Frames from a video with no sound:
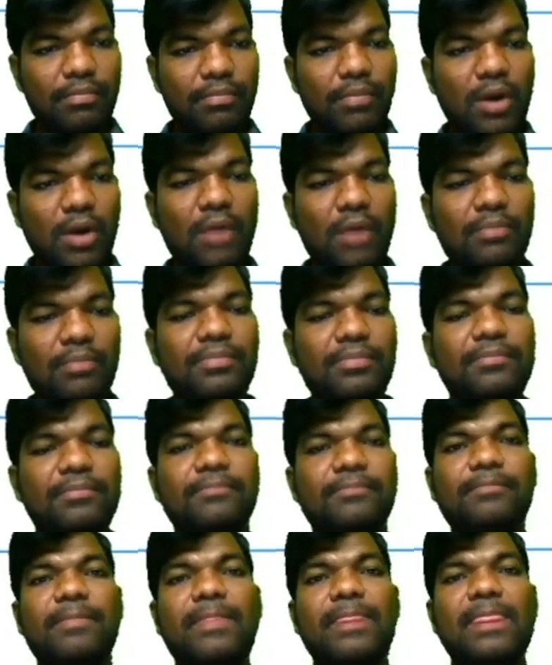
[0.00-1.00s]
pop,
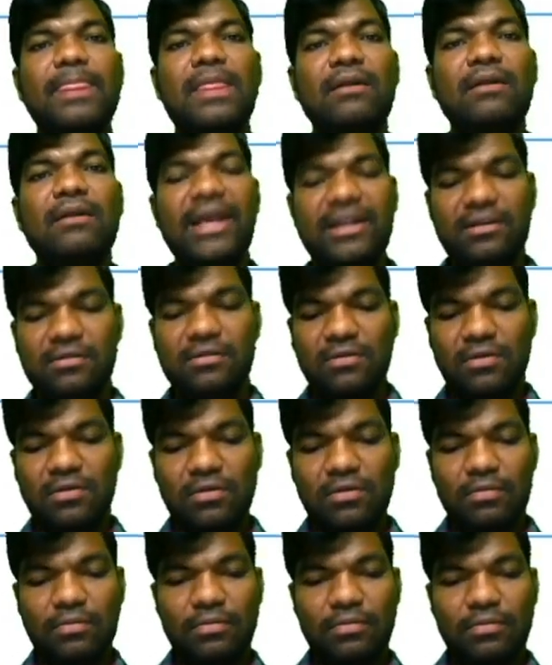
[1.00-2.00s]
right?
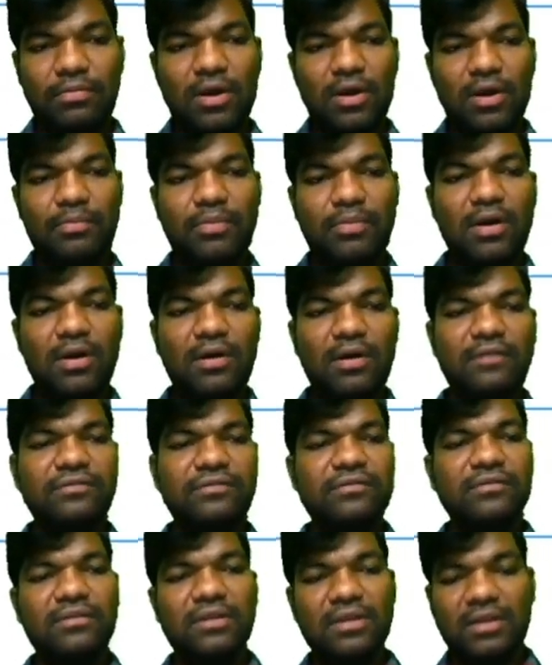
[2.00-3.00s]
Pop of
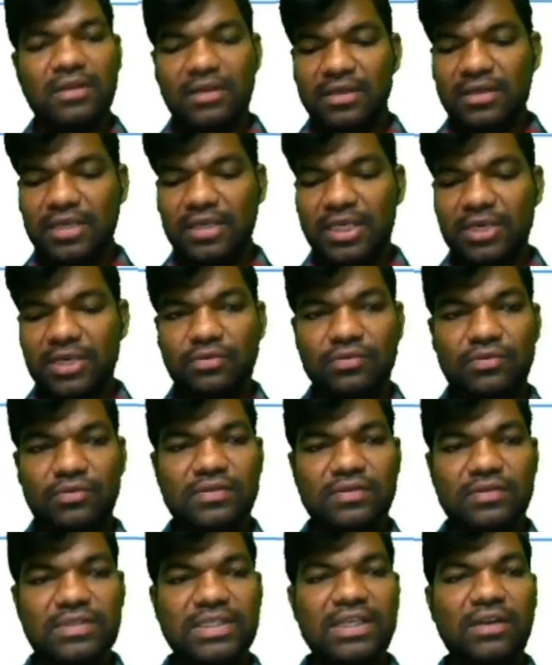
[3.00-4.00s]

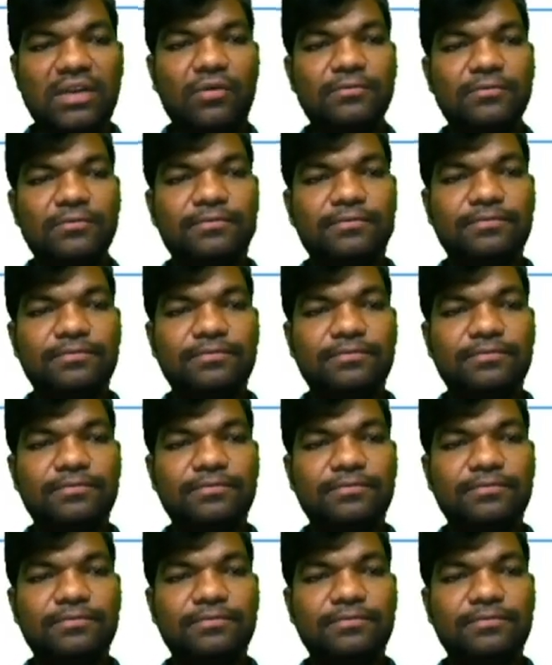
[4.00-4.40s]
give 0,